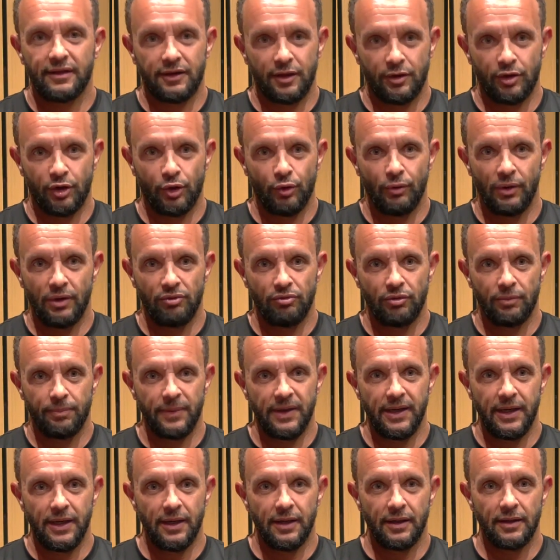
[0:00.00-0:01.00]
to 200
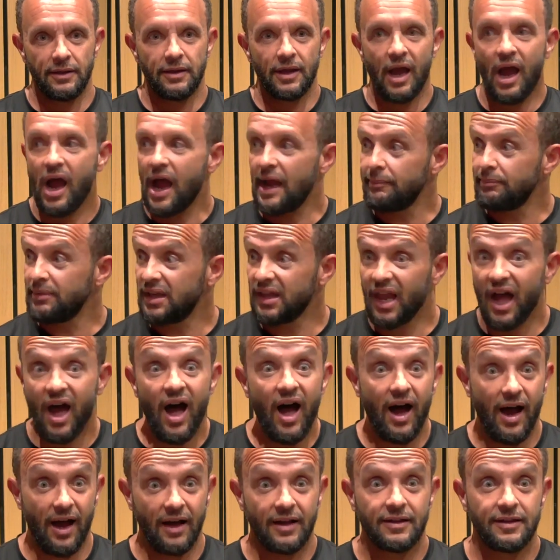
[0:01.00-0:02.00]
metres, I'm
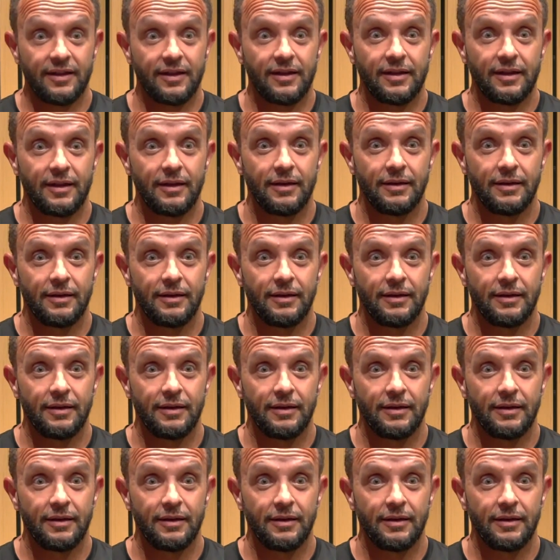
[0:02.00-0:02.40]
last.